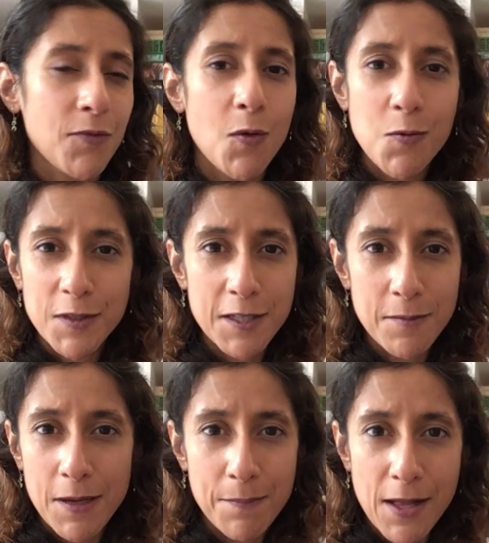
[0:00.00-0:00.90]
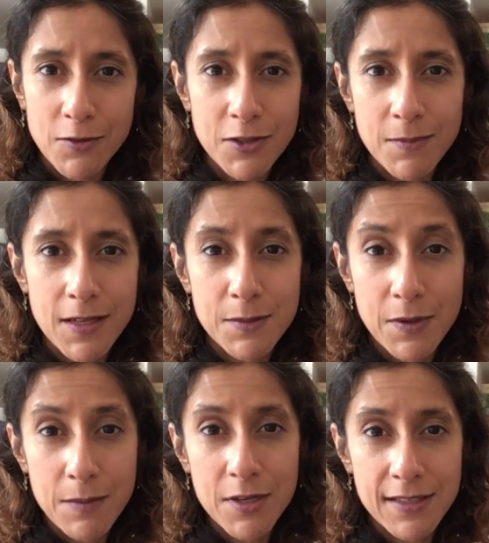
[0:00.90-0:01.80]
autumn in Belgium is
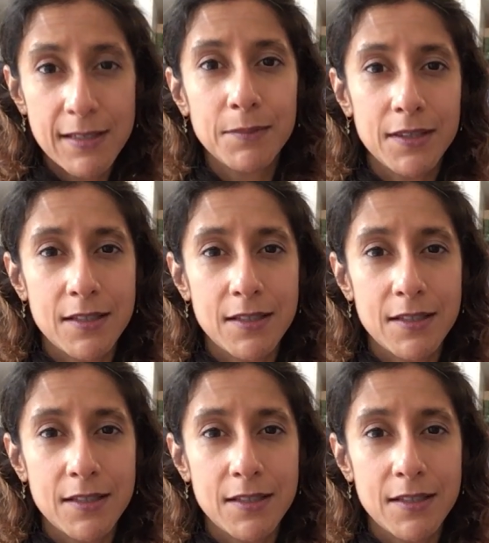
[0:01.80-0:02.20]
pretty much similar